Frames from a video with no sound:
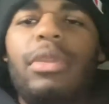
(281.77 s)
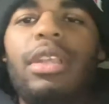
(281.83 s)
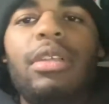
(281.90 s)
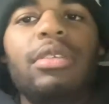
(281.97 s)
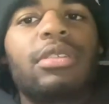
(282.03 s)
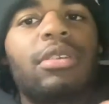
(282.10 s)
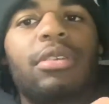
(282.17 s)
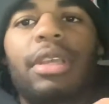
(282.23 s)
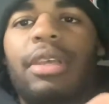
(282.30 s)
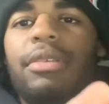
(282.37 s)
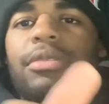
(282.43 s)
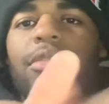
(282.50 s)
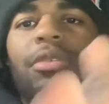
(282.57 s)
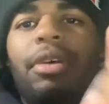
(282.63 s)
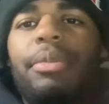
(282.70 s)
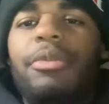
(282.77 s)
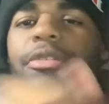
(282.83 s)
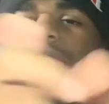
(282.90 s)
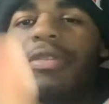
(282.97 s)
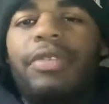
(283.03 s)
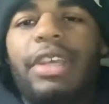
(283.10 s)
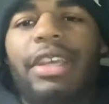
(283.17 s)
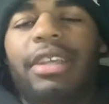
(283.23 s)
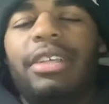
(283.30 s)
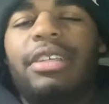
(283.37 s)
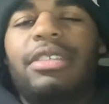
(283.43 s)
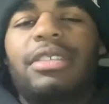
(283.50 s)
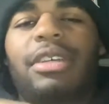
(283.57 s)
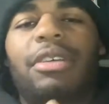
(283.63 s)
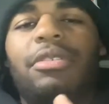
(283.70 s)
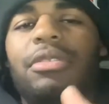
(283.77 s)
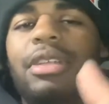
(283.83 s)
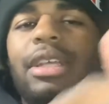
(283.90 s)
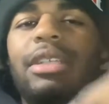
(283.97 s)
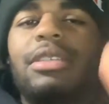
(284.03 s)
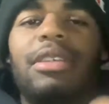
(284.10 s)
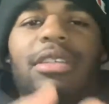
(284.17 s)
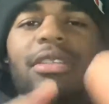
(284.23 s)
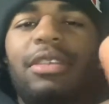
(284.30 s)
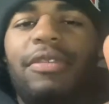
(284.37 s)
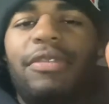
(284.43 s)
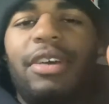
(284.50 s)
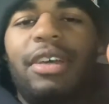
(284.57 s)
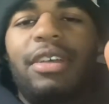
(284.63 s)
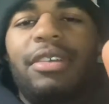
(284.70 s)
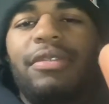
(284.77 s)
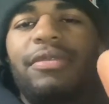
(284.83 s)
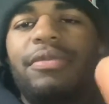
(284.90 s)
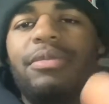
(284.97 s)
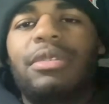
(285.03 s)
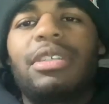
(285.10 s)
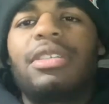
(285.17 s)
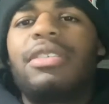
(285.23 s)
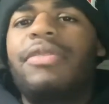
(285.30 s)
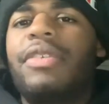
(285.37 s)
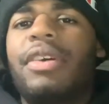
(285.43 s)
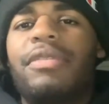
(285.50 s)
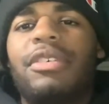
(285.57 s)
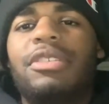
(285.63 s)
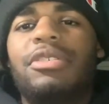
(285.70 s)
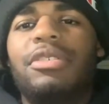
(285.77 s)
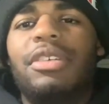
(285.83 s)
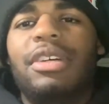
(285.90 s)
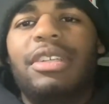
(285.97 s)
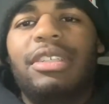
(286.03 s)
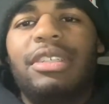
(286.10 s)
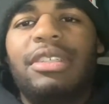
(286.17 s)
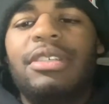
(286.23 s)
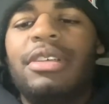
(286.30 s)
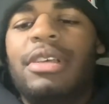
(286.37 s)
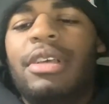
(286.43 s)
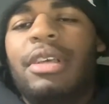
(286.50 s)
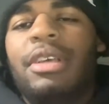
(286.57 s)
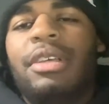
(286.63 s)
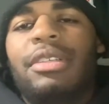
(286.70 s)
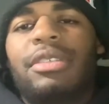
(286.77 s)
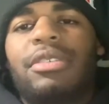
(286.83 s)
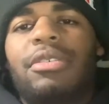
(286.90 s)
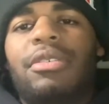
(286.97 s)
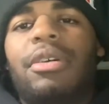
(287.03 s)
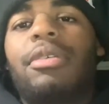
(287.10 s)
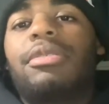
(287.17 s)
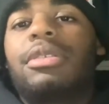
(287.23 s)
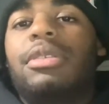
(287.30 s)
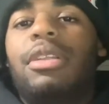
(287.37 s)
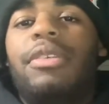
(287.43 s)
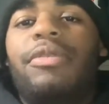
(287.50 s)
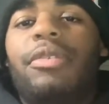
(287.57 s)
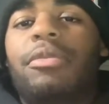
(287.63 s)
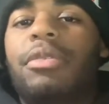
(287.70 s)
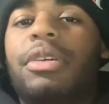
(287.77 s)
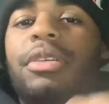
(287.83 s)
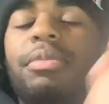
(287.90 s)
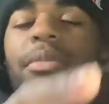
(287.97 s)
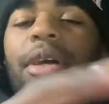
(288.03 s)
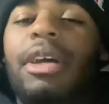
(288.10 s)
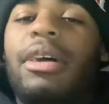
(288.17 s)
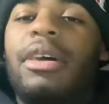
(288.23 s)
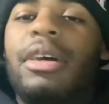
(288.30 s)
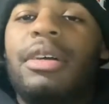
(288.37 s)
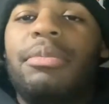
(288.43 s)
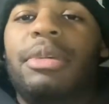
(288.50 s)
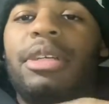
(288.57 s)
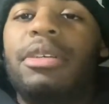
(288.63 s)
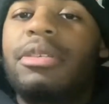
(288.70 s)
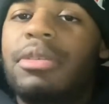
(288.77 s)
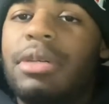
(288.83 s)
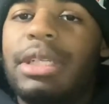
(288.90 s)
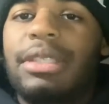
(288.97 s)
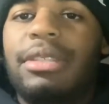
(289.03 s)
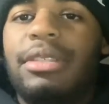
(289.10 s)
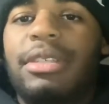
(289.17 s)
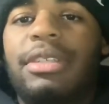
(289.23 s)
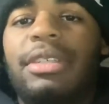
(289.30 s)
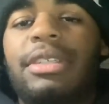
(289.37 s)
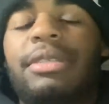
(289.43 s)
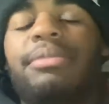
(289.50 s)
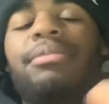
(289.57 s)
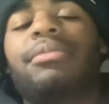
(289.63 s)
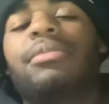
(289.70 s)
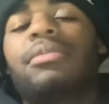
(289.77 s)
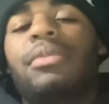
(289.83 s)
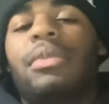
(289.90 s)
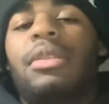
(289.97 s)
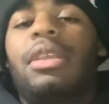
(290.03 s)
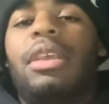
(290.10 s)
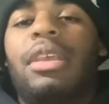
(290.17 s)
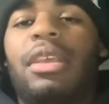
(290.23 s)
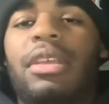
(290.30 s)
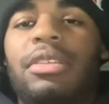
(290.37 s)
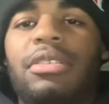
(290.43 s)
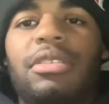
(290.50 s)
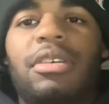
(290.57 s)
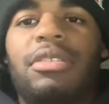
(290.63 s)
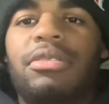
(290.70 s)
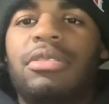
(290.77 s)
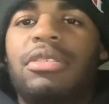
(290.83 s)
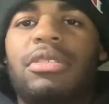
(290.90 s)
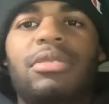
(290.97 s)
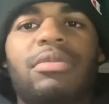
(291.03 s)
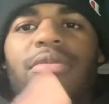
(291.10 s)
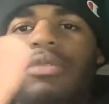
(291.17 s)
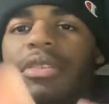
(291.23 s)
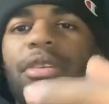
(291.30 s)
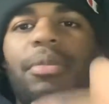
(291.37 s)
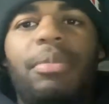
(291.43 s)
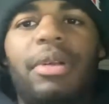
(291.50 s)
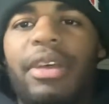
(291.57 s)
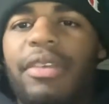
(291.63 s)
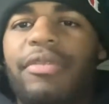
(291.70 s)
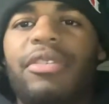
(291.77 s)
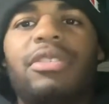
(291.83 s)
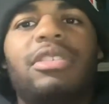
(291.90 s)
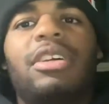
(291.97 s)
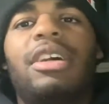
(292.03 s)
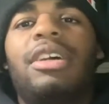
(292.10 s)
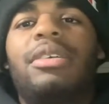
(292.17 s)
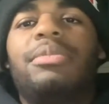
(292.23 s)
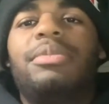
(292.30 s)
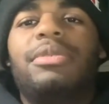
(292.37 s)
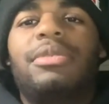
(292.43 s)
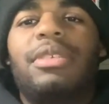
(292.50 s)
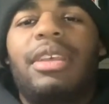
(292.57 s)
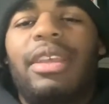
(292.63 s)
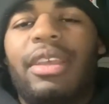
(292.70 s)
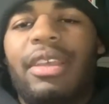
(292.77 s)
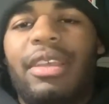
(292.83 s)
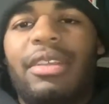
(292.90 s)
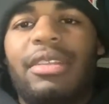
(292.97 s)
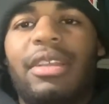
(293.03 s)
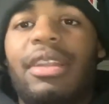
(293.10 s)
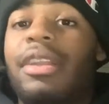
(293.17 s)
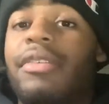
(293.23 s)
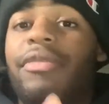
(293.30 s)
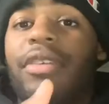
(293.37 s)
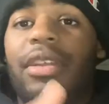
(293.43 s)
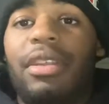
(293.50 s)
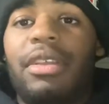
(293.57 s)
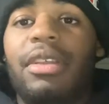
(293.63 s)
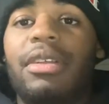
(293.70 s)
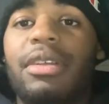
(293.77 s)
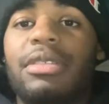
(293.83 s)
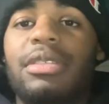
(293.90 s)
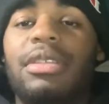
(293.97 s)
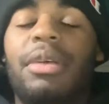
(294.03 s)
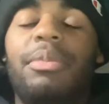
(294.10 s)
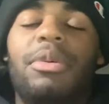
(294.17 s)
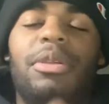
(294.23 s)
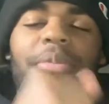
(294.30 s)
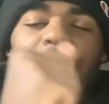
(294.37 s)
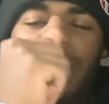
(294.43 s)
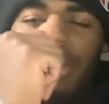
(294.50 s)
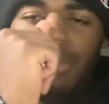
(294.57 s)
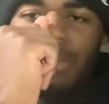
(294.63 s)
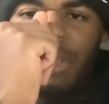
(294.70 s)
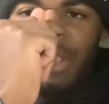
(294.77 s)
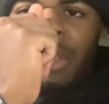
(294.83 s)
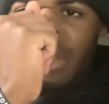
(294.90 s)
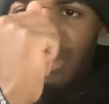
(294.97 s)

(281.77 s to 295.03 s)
So yeah, so I moved to Vegas. I owed like $6,500 on it. So I was living with my aunt, my uncle at the time, and I was just applying for jobs, and then I finally stumbled upon one,